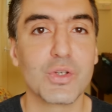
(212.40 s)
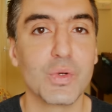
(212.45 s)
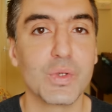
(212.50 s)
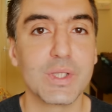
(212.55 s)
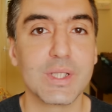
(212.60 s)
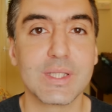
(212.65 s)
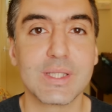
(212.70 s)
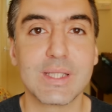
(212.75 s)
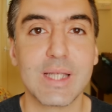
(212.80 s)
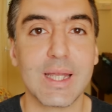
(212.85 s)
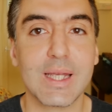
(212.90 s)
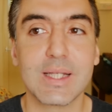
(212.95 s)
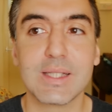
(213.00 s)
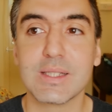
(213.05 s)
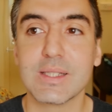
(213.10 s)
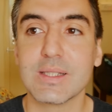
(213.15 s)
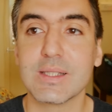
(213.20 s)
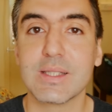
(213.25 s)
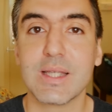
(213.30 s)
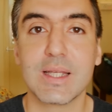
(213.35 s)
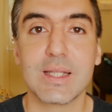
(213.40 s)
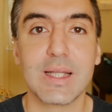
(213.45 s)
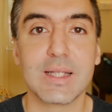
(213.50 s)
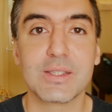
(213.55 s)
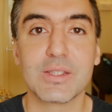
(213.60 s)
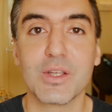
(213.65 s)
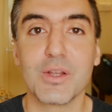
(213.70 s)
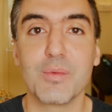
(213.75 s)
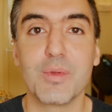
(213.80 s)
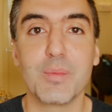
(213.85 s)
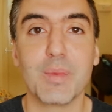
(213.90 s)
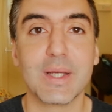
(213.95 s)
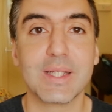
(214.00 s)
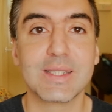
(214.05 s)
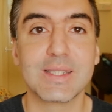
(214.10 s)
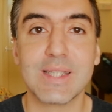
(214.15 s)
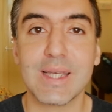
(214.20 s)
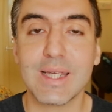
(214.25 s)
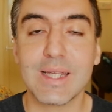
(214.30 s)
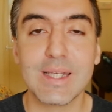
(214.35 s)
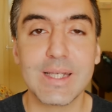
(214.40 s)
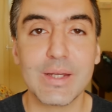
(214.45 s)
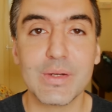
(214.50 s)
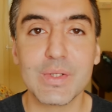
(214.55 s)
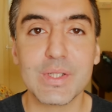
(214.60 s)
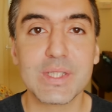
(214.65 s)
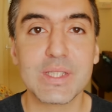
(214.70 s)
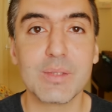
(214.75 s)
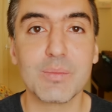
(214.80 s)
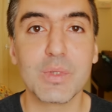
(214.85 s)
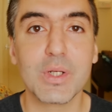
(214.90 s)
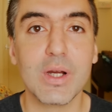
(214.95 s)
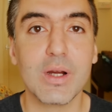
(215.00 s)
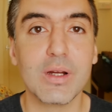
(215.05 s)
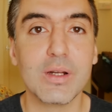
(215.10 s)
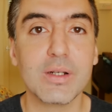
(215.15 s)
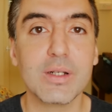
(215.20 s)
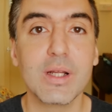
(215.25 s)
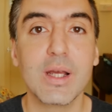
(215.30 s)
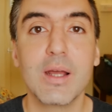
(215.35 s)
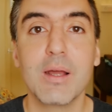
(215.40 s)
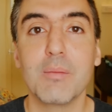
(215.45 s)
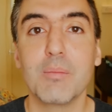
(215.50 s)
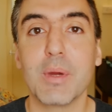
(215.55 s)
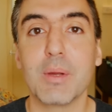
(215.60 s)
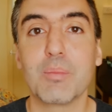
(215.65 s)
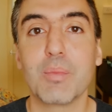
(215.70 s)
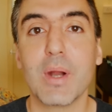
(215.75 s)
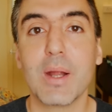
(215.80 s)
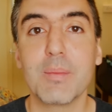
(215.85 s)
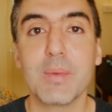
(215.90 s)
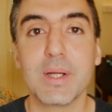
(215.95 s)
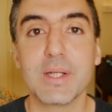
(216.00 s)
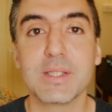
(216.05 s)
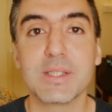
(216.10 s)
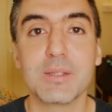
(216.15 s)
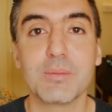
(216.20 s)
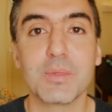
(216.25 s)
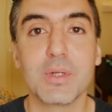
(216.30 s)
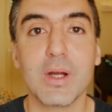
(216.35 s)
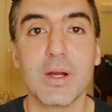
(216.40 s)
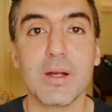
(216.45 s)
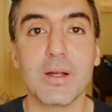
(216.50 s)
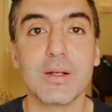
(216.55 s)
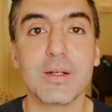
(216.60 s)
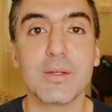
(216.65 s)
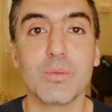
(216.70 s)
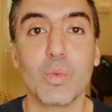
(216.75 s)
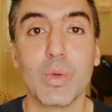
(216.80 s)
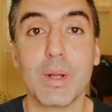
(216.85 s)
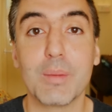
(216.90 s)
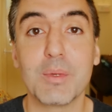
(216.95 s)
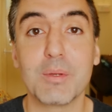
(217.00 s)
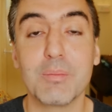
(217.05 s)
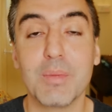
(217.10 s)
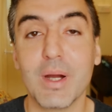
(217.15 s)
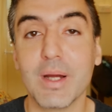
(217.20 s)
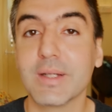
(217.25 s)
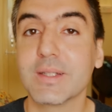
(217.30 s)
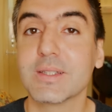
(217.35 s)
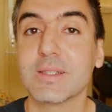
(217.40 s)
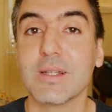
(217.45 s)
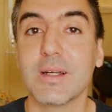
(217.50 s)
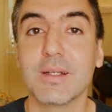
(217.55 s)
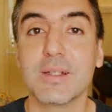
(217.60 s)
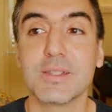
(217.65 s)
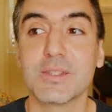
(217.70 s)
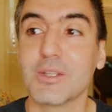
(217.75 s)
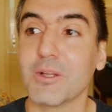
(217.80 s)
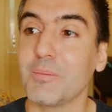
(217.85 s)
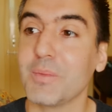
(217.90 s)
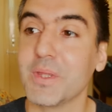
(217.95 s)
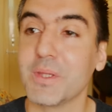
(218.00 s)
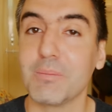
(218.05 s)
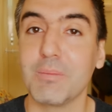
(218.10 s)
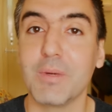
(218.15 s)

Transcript: go in the settings and say, that's going to be my secondary SIM card. My primary SIM card when I'm in Pakistan is going to be the